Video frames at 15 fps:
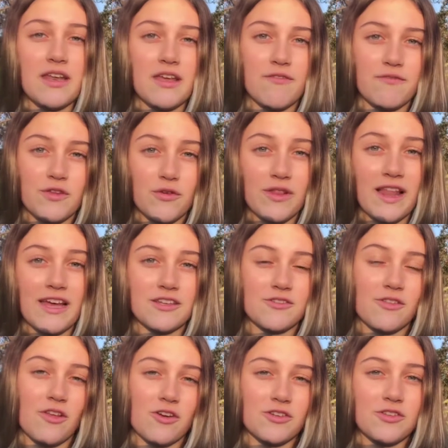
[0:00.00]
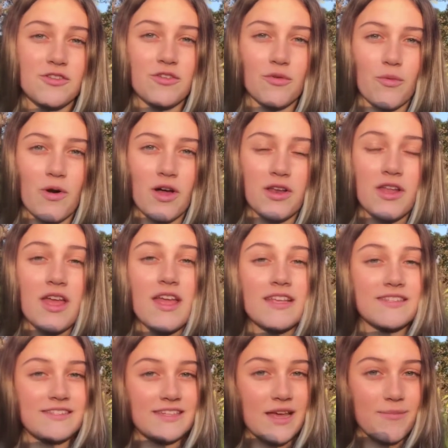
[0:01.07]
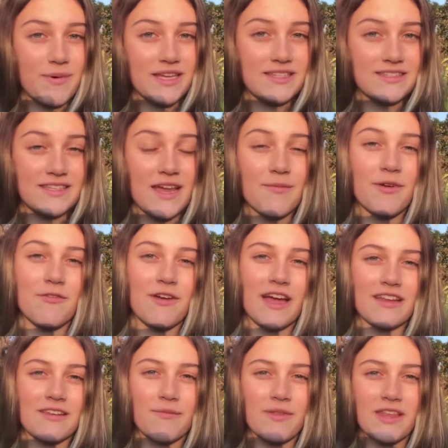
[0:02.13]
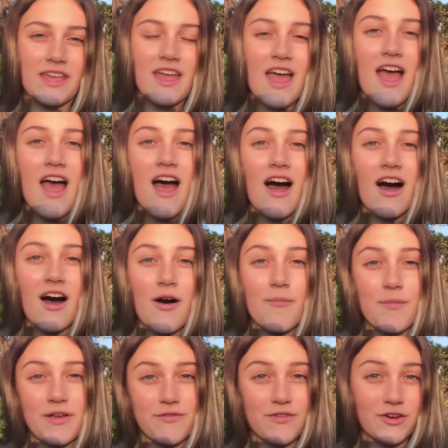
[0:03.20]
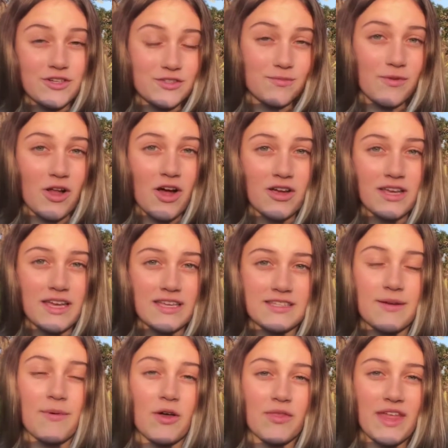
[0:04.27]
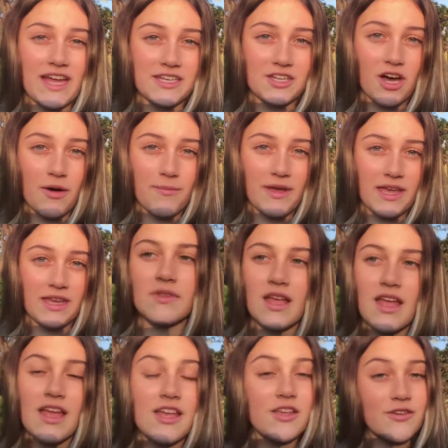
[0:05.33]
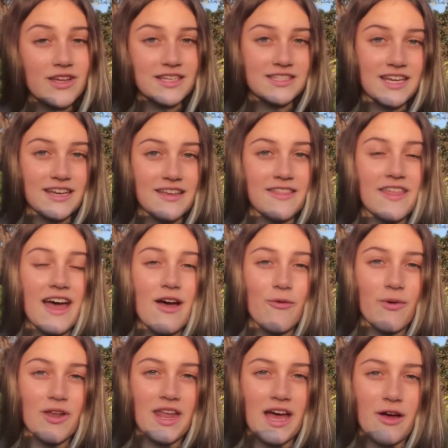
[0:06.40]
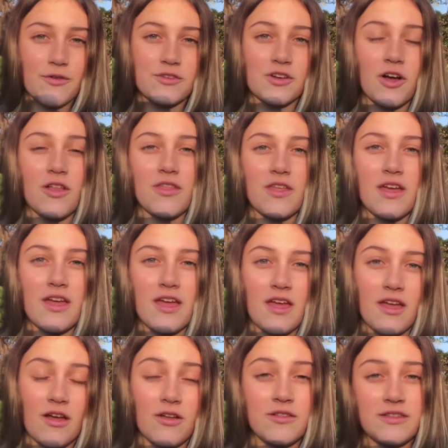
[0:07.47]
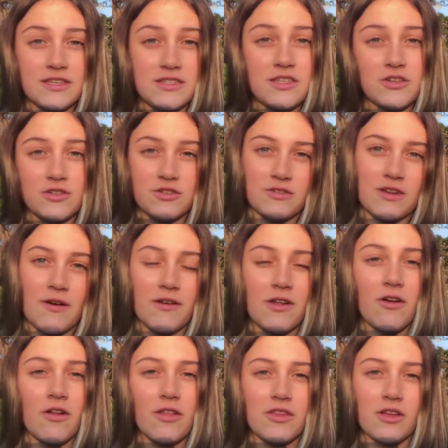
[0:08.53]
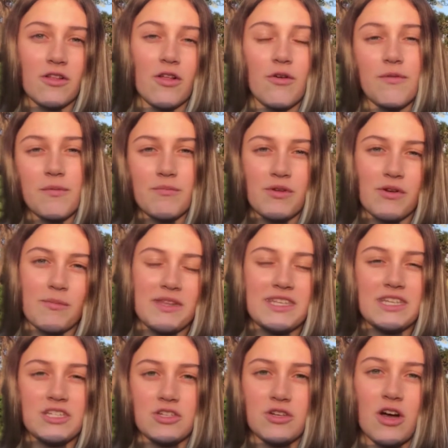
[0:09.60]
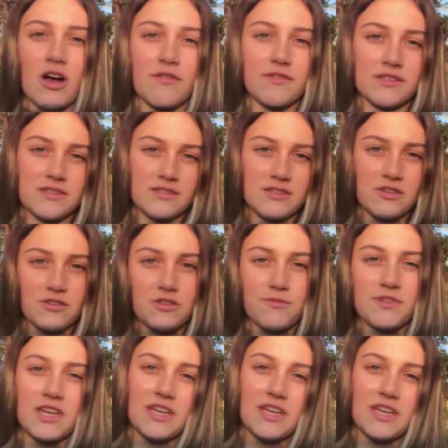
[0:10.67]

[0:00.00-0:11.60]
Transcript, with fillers: and if you'd like to learn to do one step by step effectively, um, my first vlog is about that topic. You can check that one out on the on this YouTube channel, on the Globe Implementation Office's YouTube